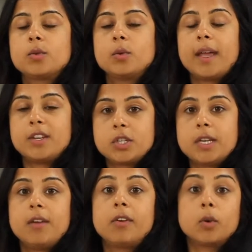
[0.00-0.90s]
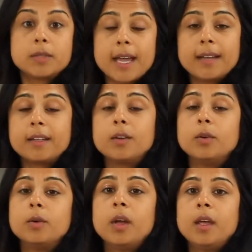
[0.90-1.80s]
or engineering or
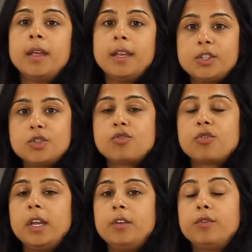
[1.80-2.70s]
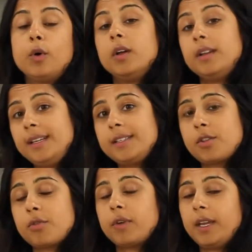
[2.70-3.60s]
technical industry for at least
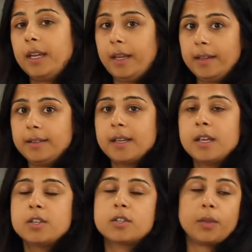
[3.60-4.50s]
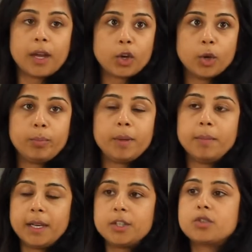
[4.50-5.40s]
3 years. So that could be
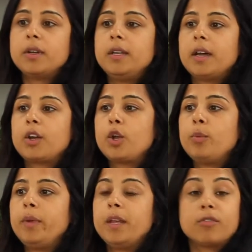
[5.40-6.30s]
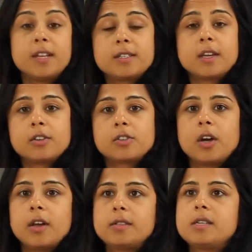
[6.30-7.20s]
military, that could be a research
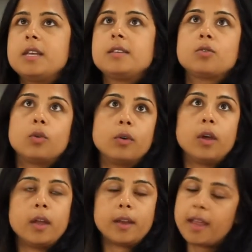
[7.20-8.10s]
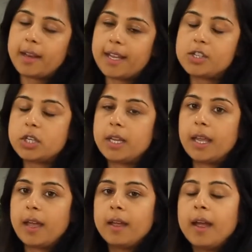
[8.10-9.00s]
scientist or an
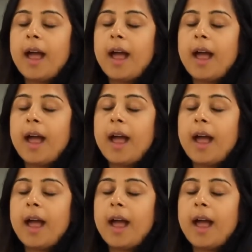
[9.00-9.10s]
engineer.